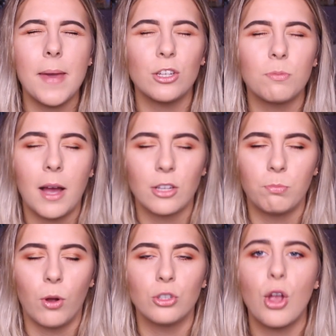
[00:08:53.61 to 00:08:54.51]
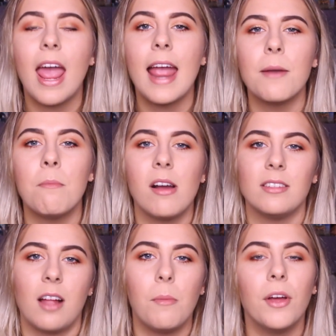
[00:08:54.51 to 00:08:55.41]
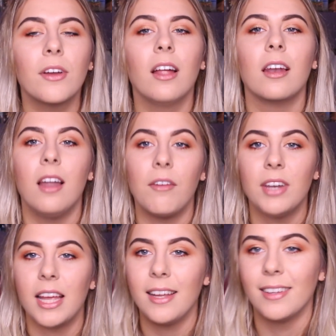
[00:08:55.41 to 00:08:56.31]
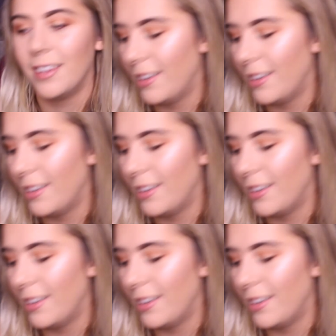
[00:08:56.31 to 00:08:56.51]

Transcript: bish bash bosh in my stomach, lovely.